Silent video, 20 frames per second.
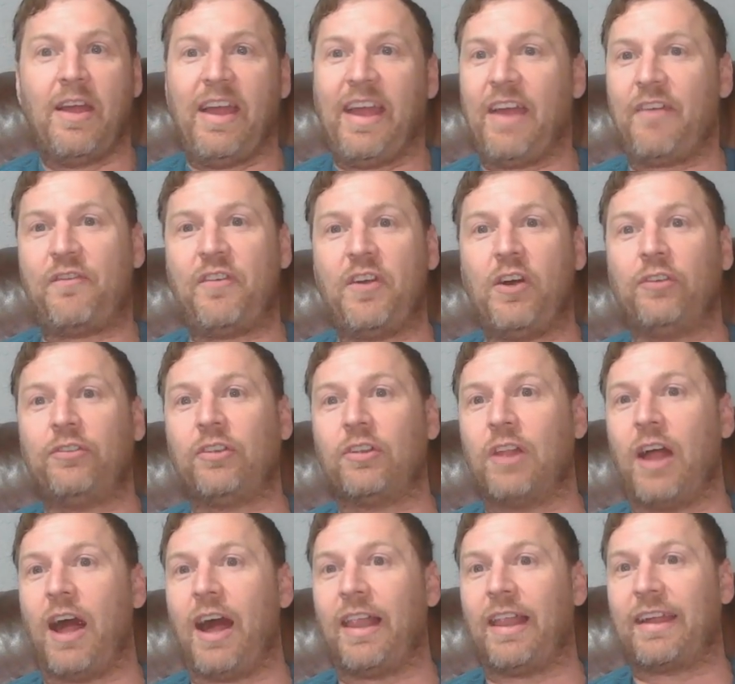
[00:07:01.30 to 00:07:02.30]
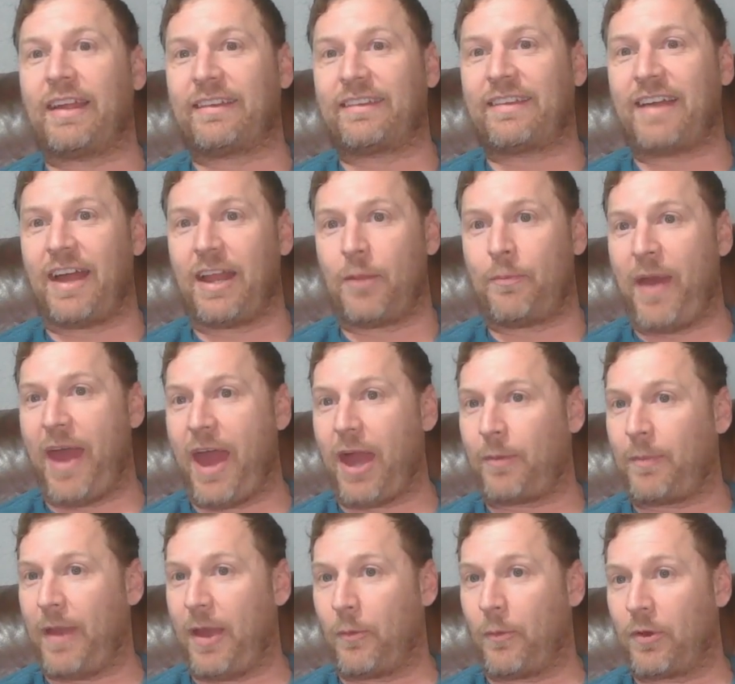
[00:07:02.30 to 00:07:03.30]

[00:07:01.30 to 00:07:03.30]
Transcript: It feels a lot like it's kind of Pac-Man,